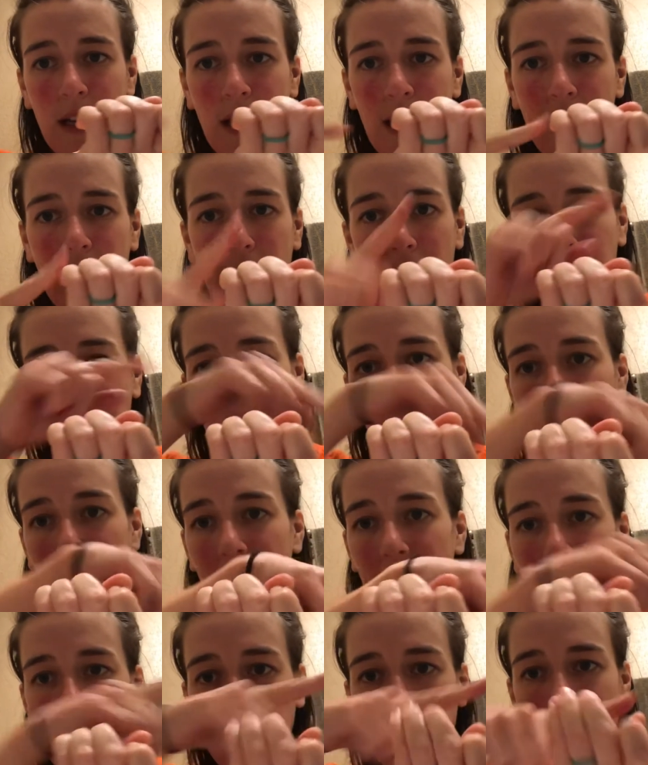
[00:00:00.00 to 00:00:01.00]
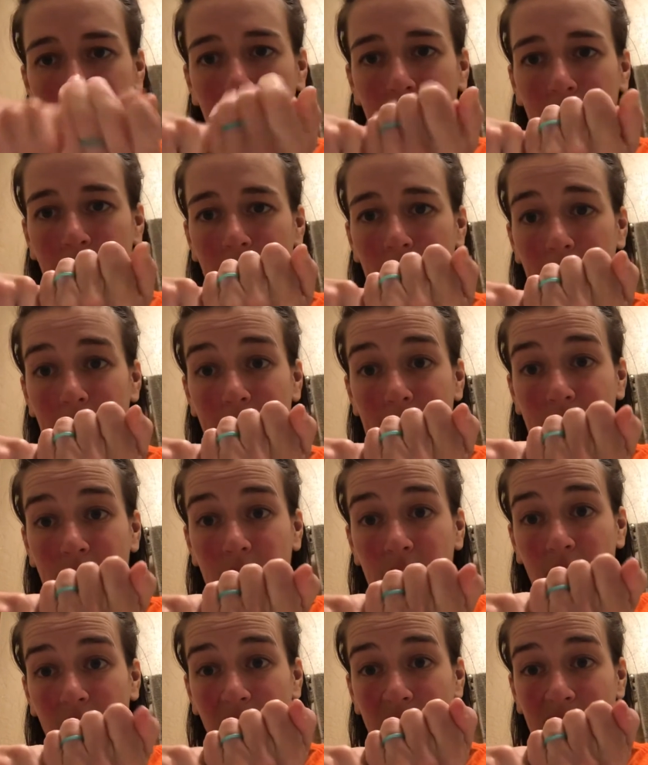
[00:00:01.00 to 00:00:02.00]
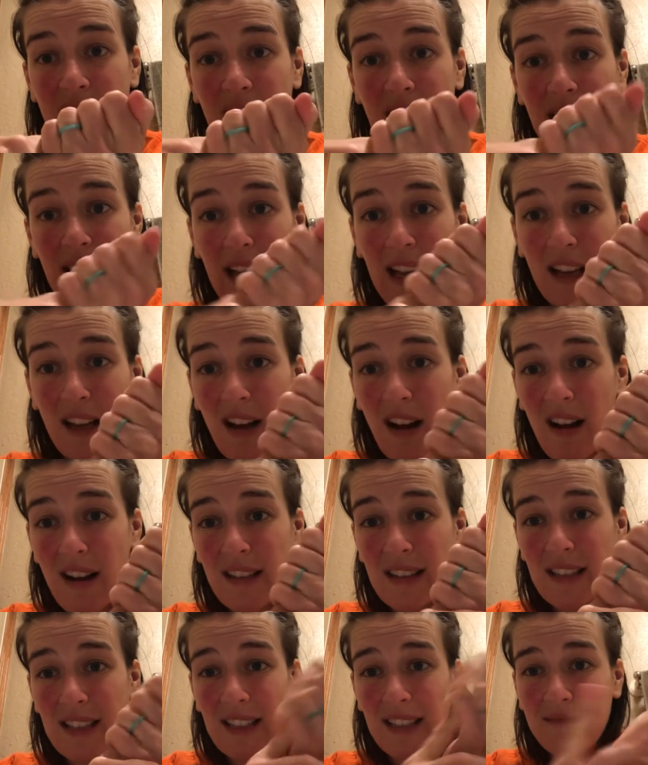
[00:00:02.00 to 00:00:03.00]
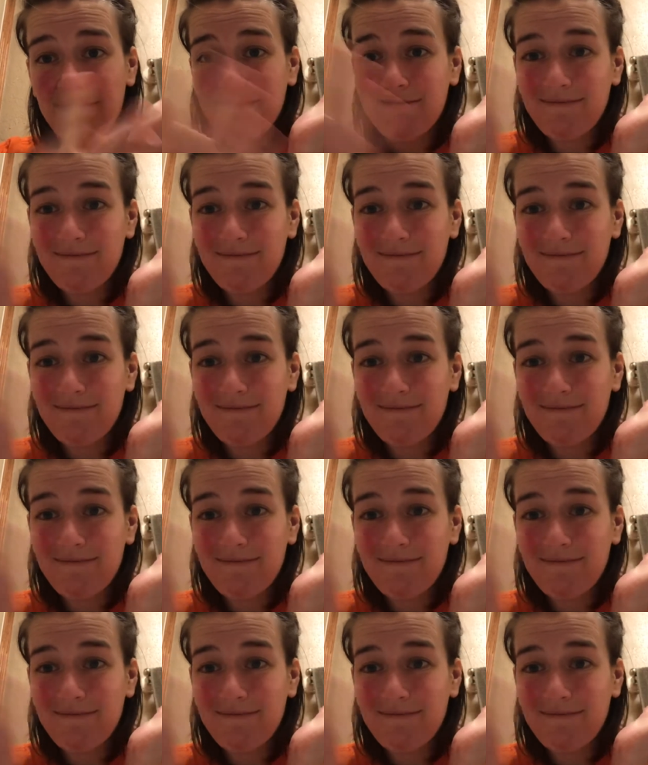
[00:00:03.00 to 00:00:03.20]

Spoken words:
out of the body is just causing constant